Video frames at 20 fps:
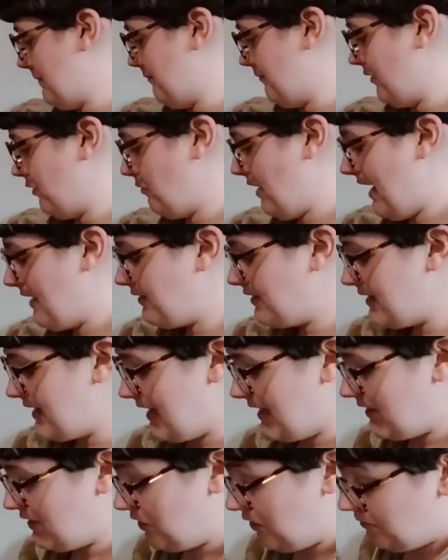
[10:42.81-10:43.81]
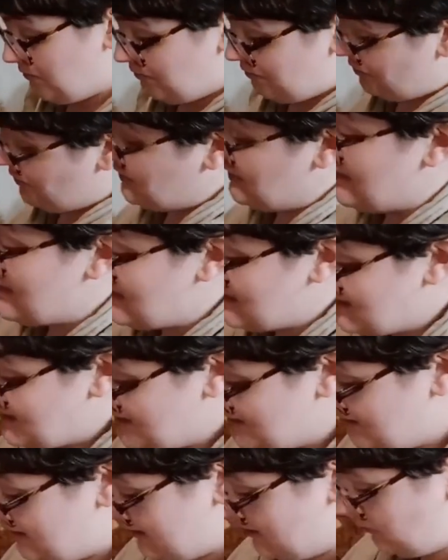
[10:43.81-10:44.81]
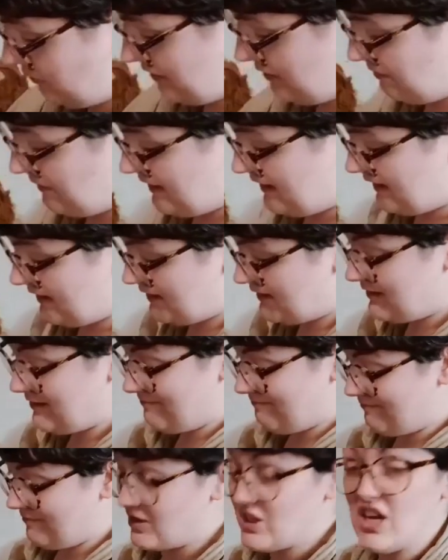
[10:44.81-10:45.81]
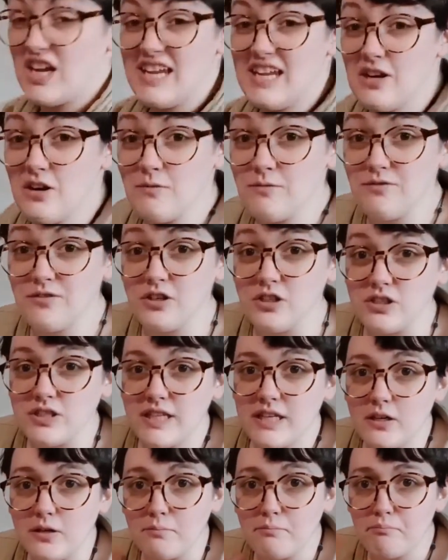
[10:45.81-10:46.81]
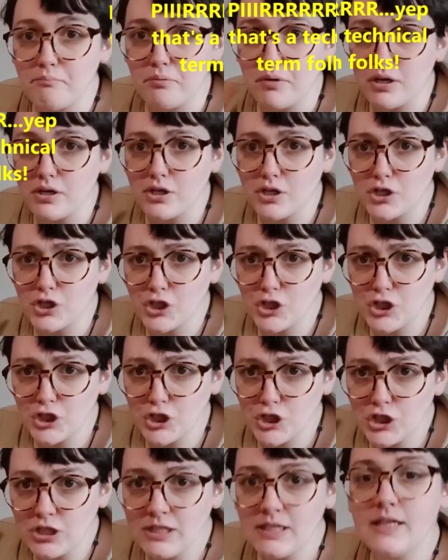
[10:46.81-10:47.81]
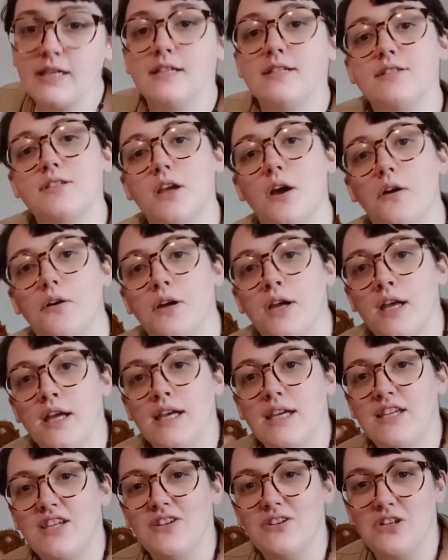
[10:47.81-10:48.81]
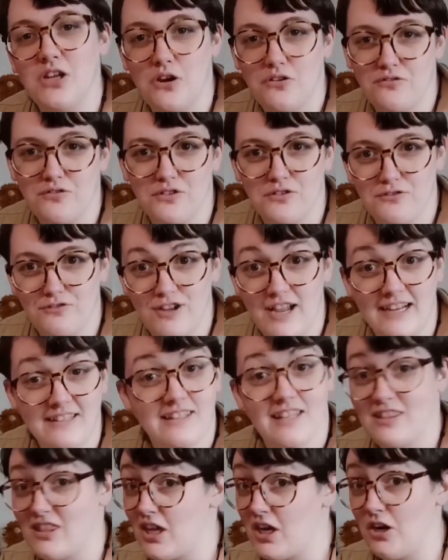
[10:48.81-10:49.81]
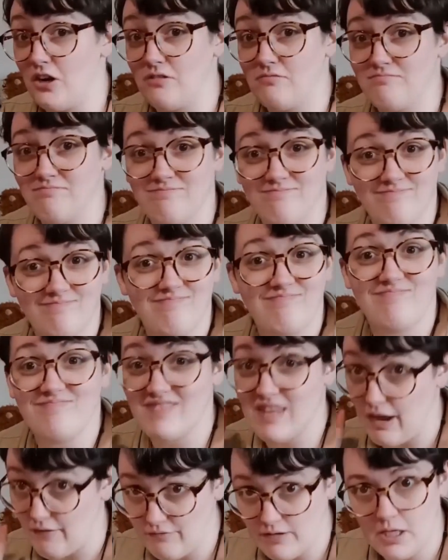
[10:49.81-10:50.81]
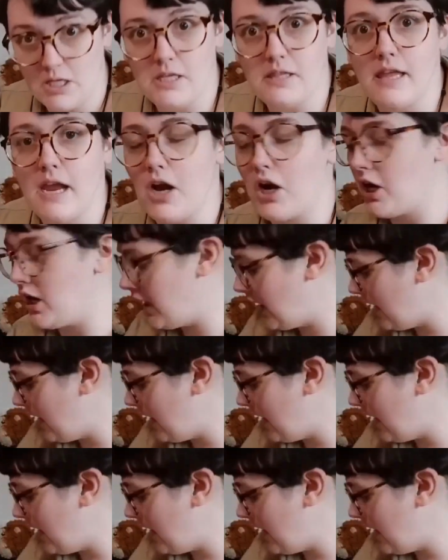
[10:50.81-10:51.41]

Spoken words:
Rattlesnakes are pretty easy to deal with because you hear them first. They go, so you know for a fact that they are definitely there.